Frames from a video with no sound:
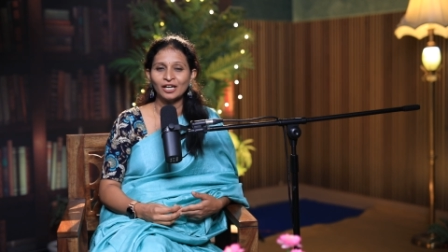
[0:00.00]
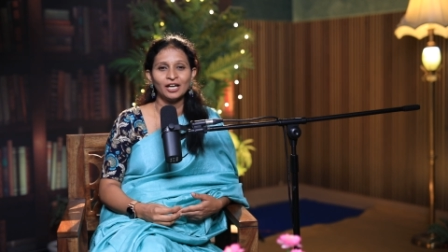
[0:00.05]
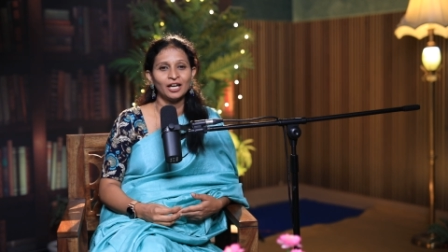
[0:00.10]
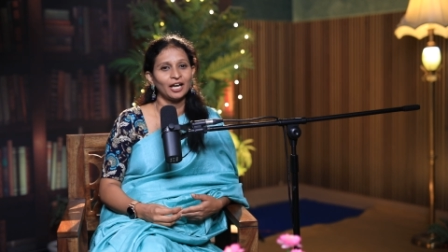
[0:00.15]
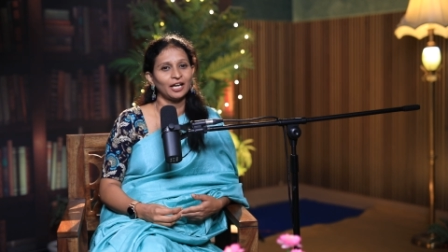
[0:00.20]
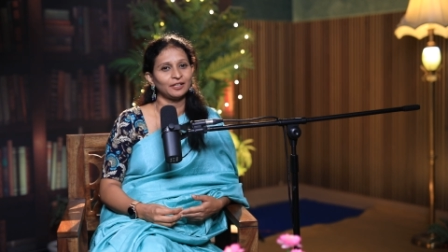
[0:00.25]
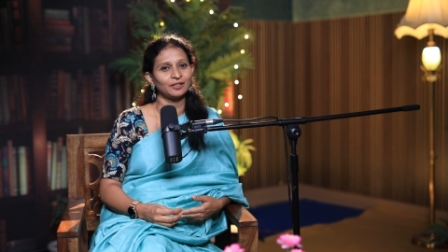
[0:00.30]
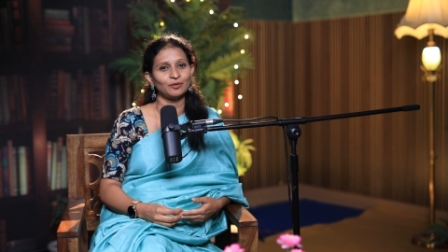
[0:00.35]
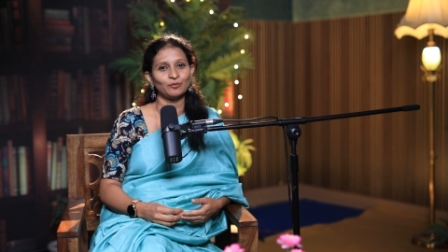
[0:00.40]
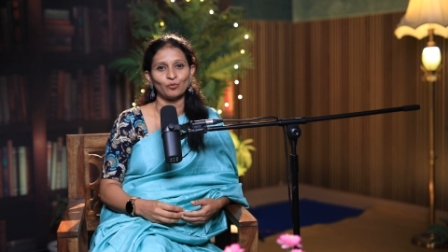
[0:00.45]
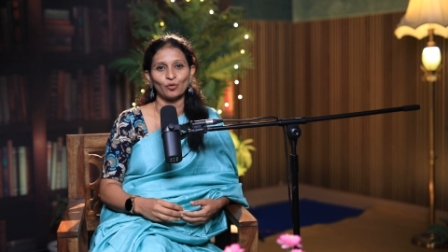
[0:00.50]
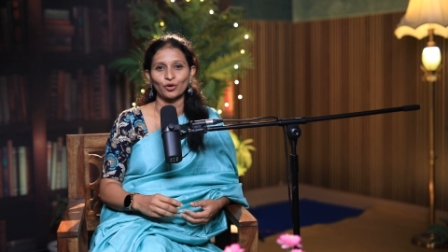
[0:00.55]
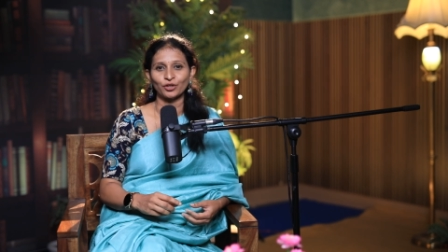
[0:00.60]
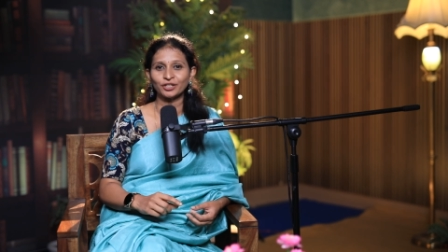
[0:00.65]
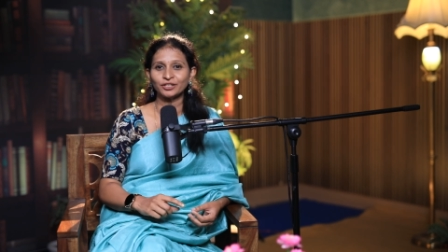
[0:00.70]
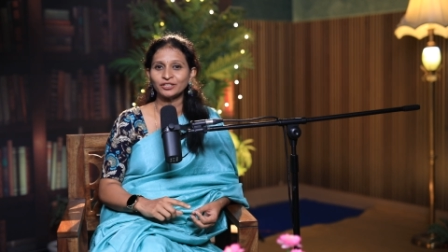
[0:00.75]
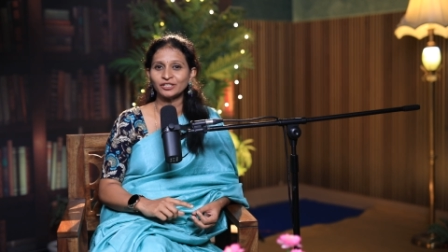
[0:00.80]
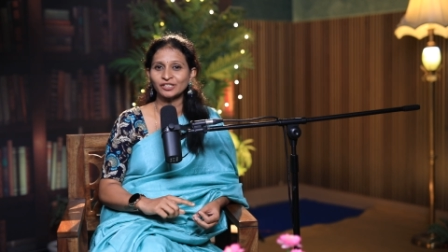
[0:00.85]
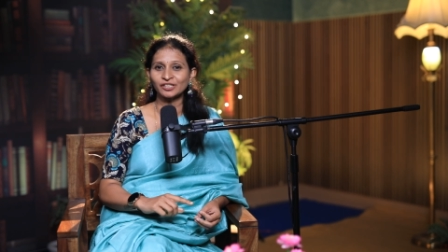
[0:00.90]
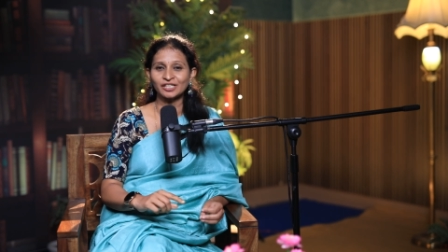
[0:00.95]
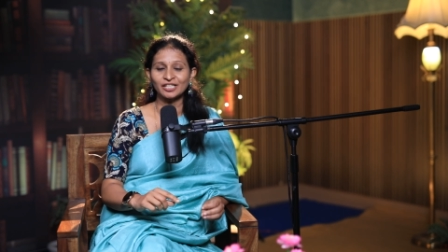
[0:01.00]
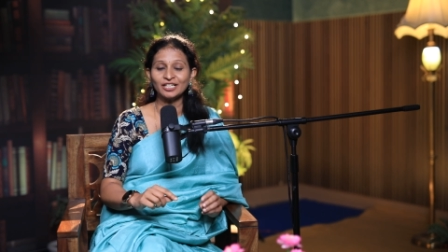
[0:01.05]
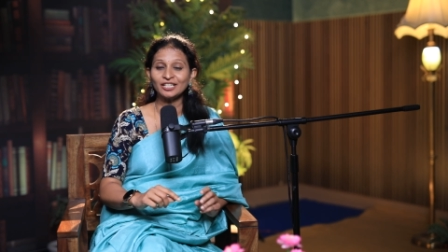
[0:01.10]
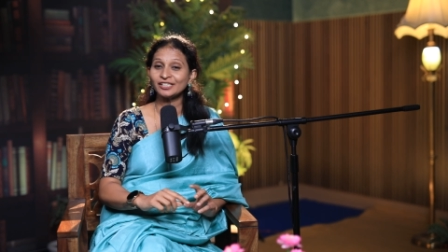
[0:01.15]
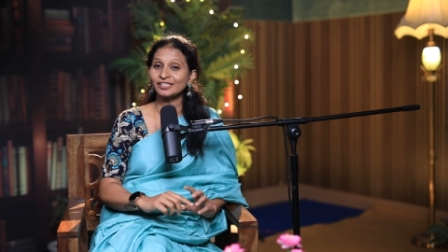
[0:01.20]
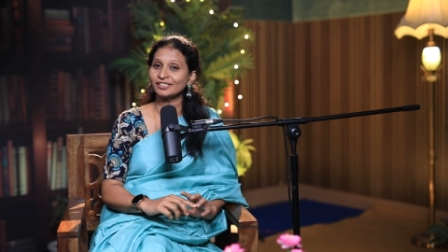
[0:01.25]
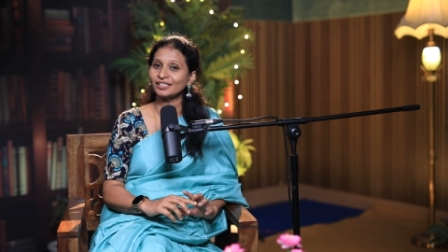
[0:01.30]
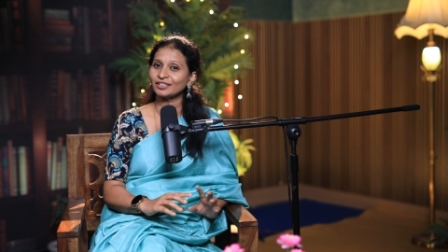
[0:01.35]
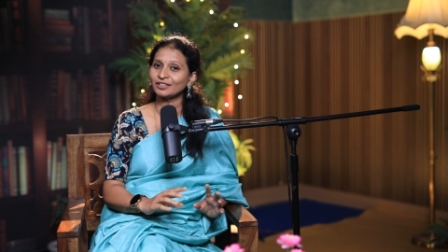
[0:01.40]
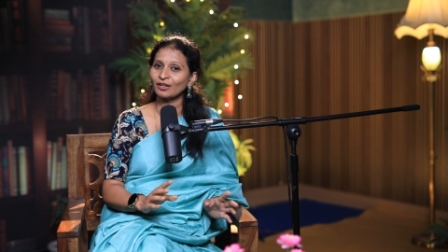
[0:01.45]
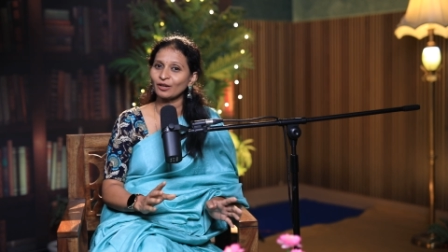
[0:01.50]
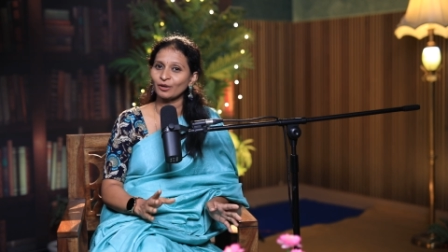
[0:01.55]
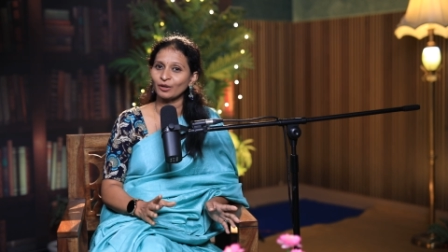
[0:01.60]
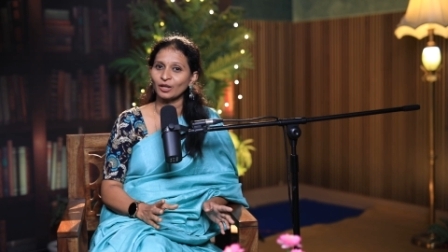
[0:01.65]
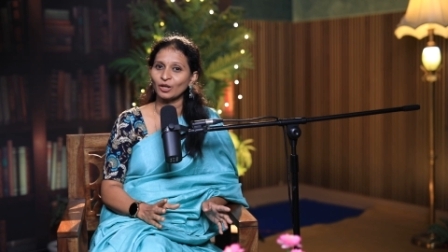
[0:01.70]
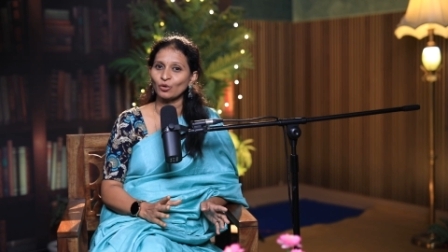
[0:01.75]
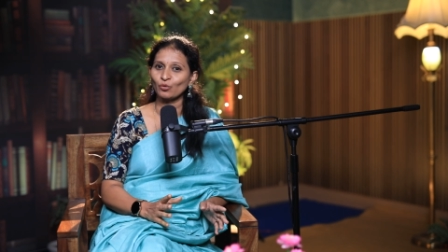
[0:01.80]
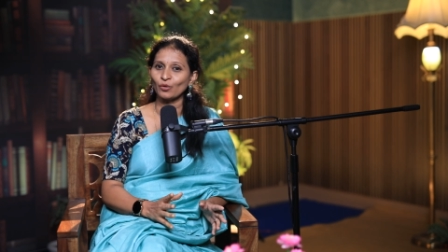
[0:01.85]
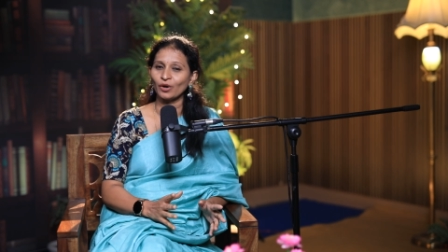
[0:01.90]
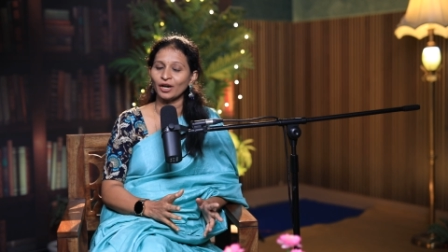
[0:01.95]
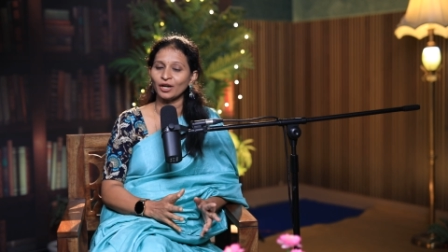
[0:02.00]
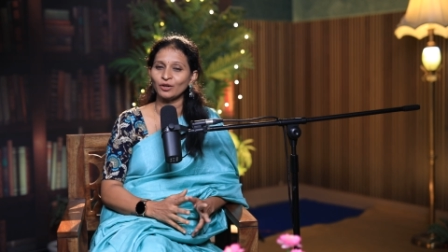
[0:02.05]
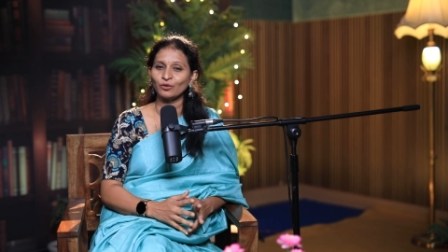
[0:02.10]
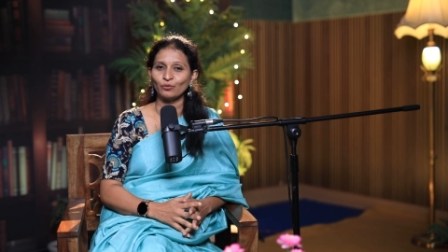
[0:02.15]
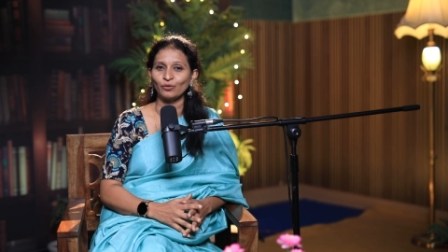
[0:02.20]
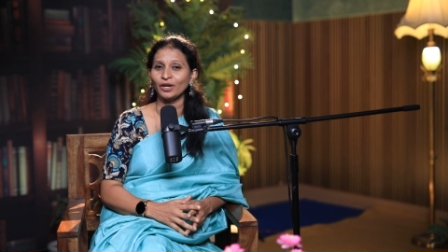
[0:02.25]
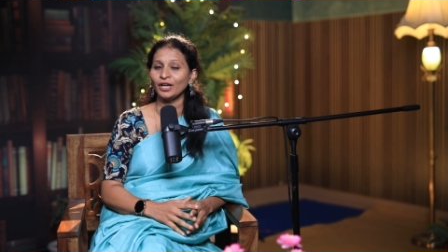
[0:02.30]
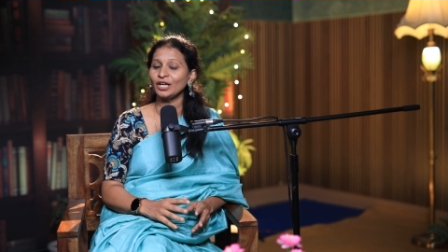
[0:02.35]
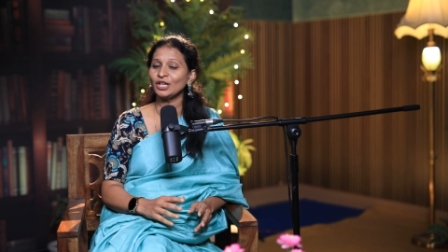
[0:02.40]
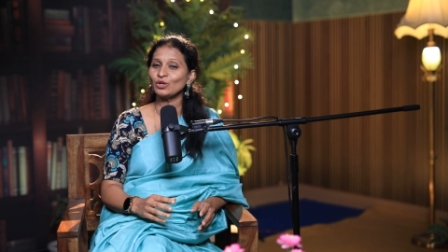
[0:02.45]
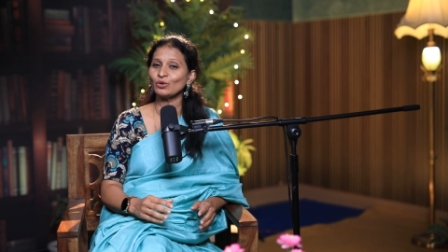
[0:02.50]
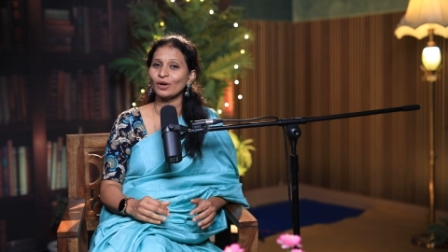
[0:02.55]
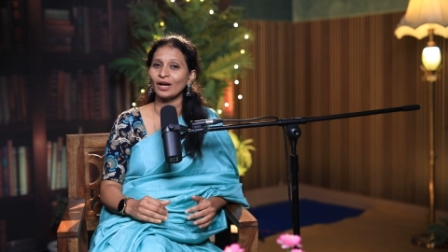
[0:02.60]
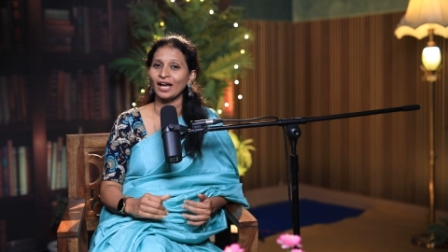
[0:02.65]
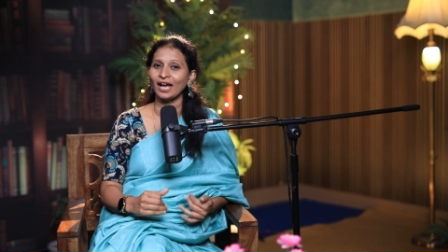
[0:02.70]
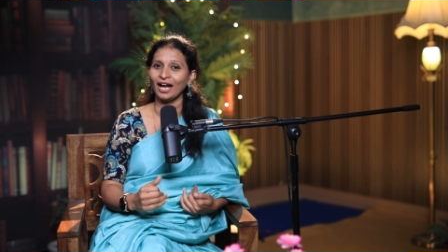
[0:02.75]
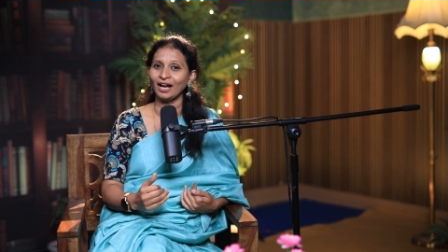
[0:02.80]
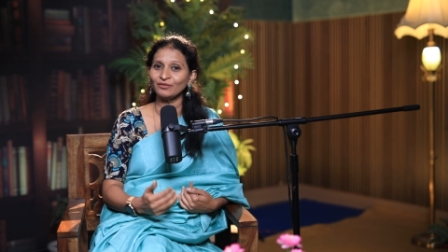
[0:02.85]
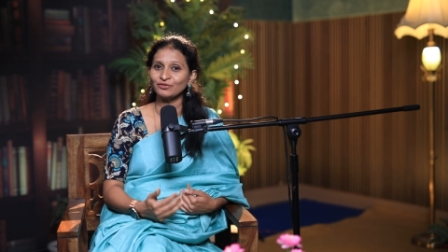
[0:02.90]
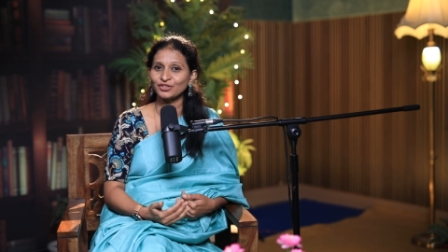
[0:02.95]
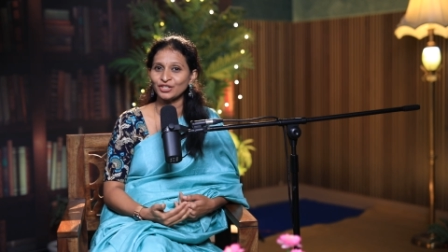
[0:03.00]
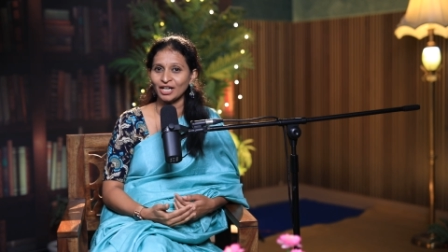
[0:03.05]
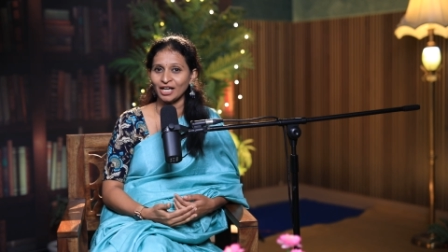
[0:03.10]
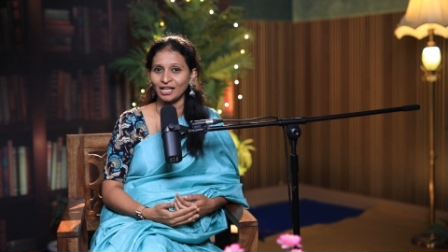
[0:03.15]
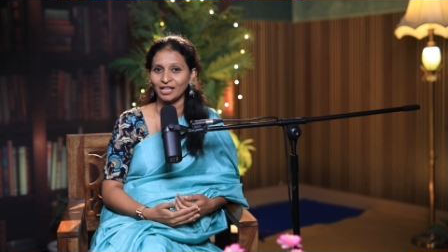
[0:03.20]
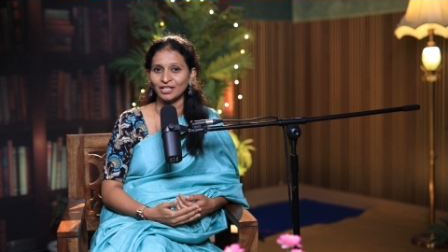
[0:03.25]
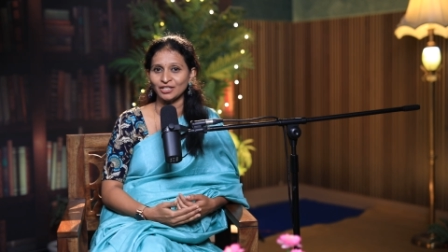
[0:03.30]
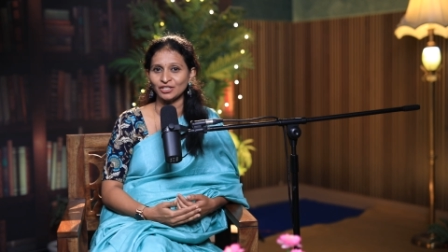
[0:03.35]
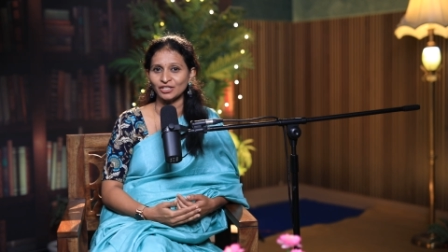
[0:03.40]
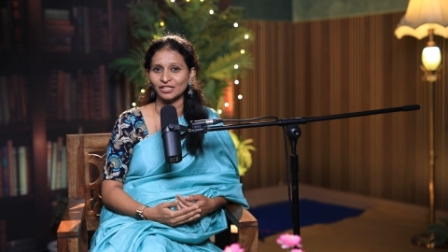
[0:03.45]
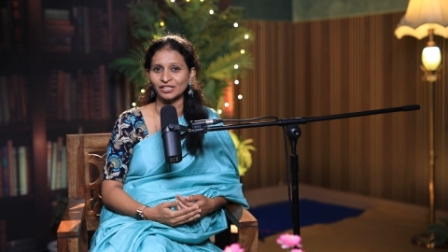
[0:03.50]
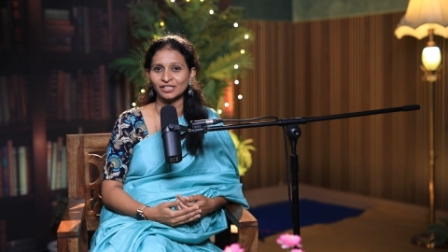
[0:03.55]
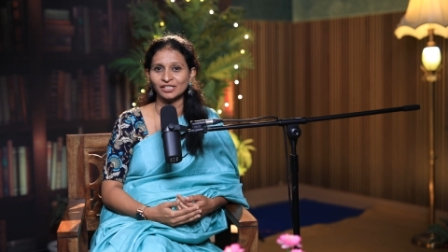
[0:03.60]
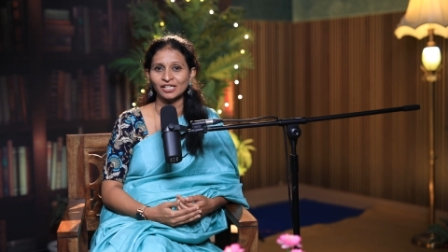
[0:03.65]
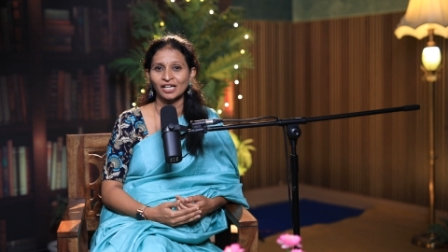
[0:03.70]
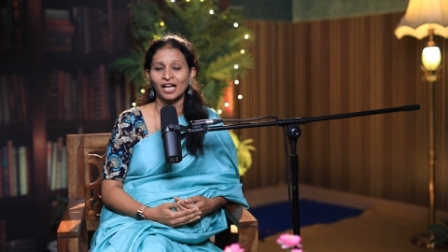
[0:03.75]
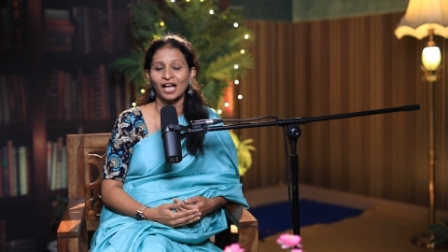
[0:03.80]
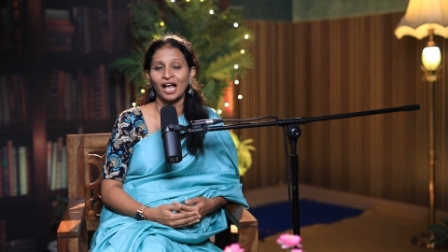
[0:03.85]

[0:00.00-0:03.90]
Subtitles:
And then what are the skills that are required? Where do you have challenges?